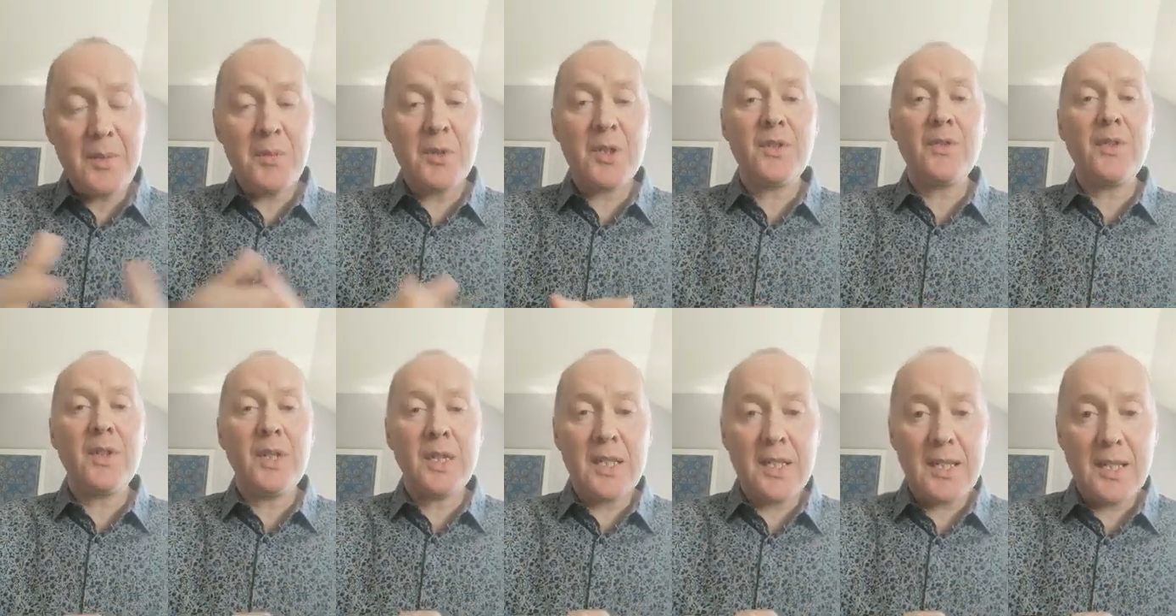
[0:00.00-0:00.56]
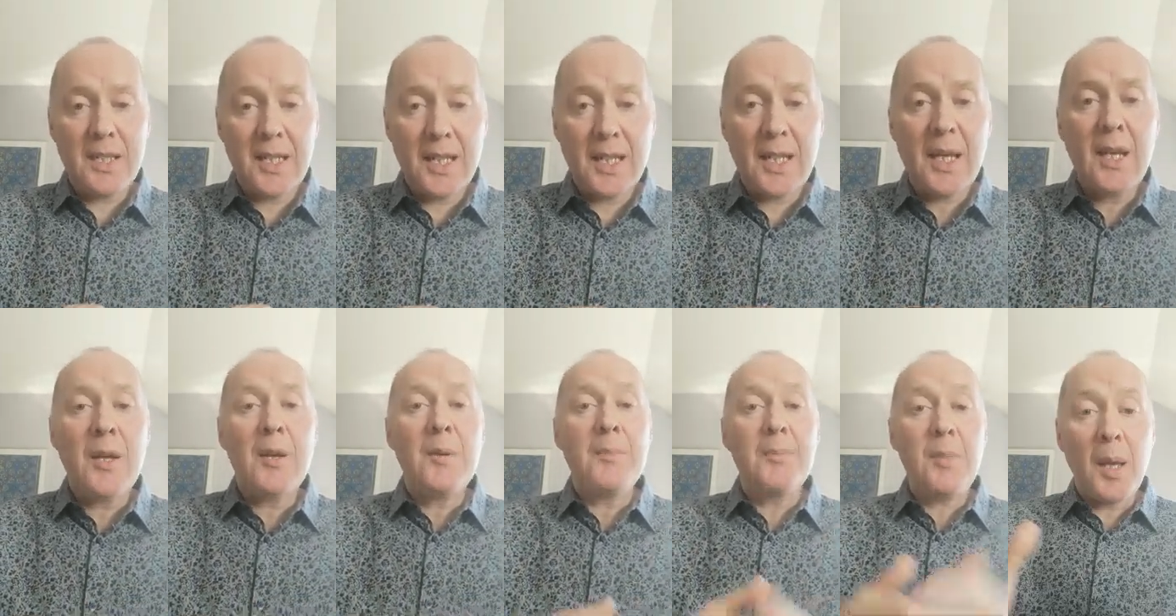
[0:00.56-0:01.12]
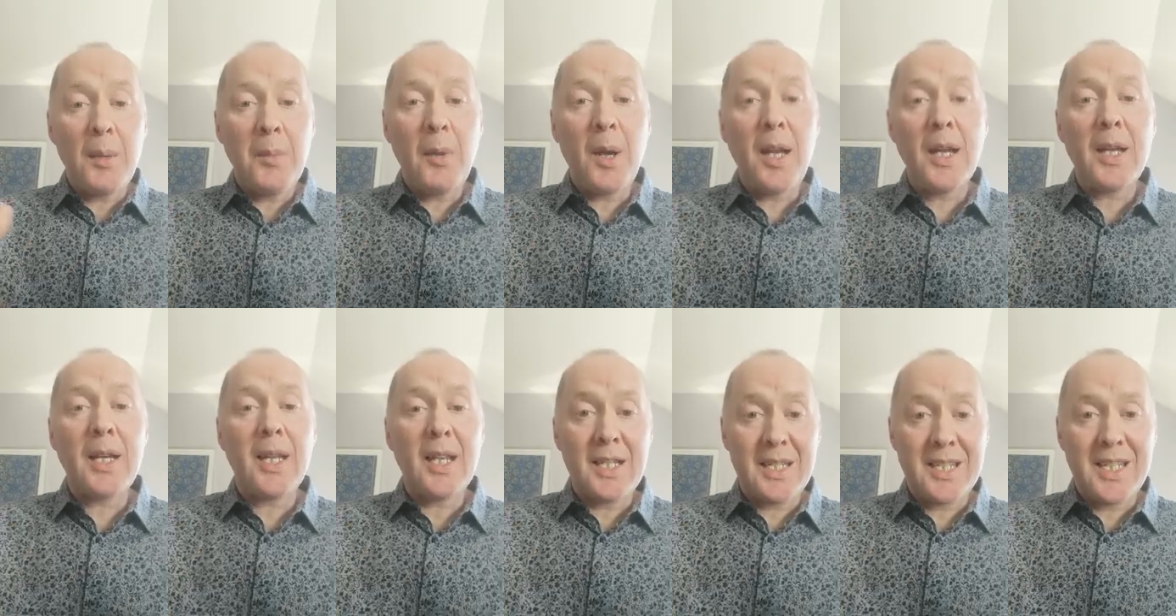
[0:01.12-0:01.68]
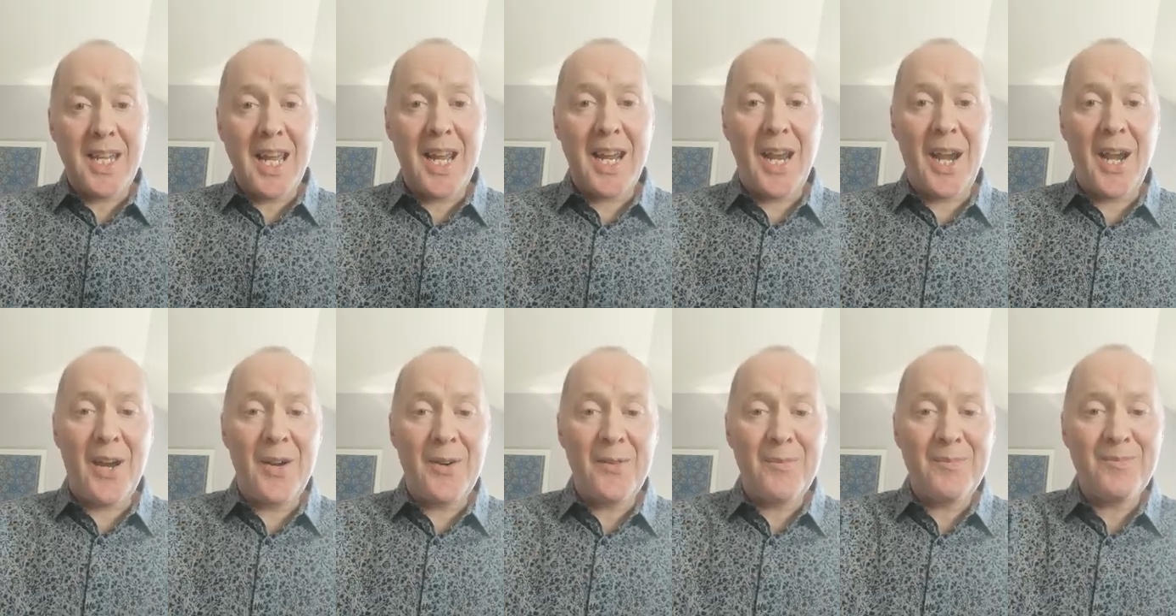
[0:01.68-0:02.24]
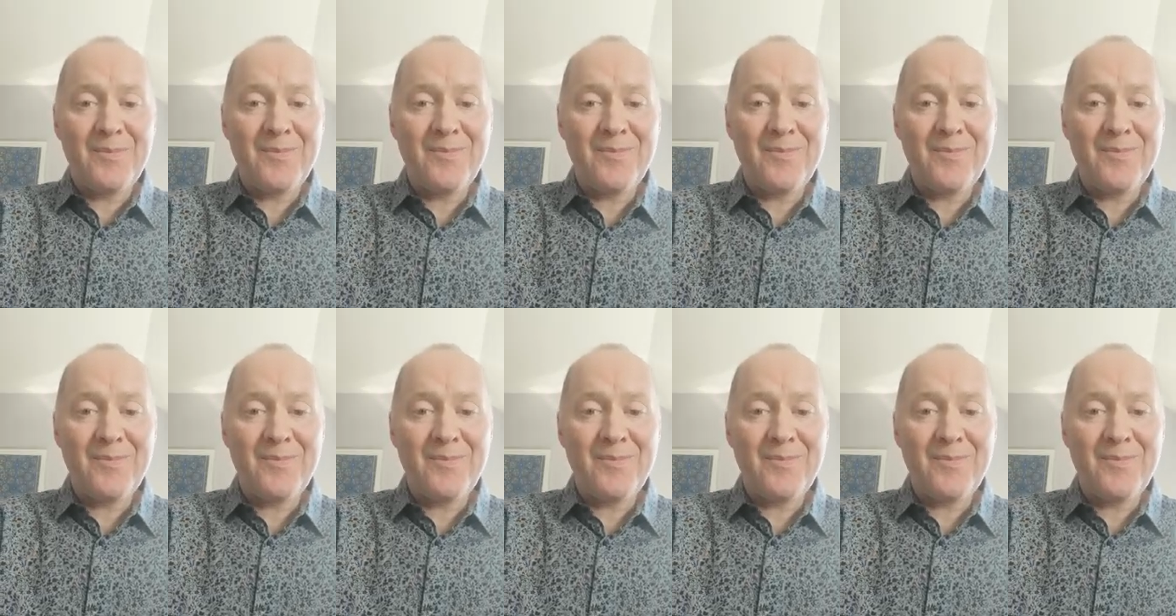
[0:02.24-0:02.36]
much for listening. Bye bye and take care.